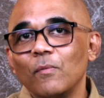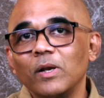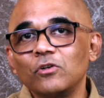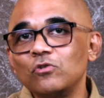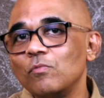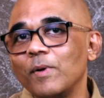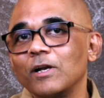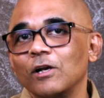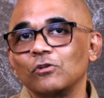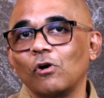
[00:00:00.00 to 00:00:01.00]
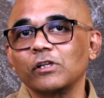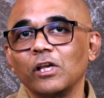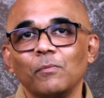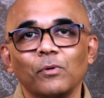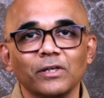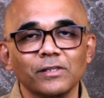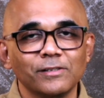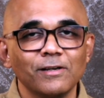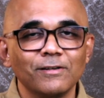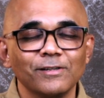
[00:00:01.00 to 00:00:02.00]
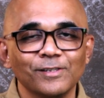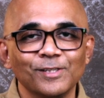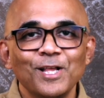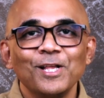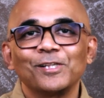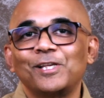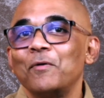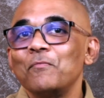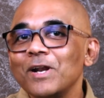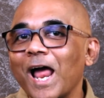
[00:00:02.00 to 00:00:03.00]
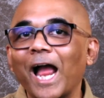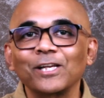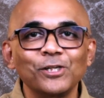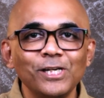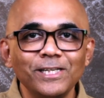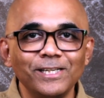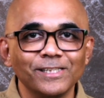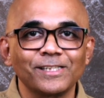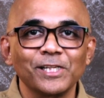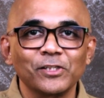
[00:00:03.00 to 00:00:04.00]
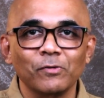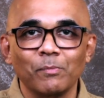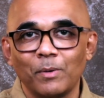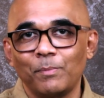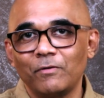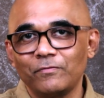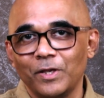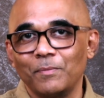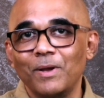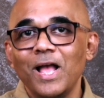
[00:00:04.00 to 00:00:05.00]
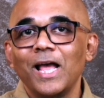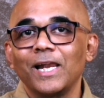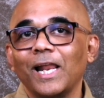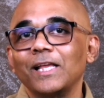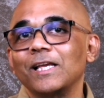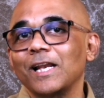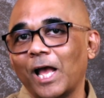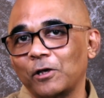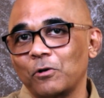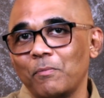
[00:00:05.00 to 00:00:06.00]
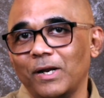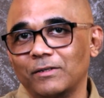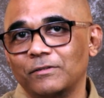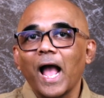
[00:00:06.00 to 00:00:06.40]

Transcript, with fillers: When two men are talking about a circus, someone actually descends from above them like an acrobat.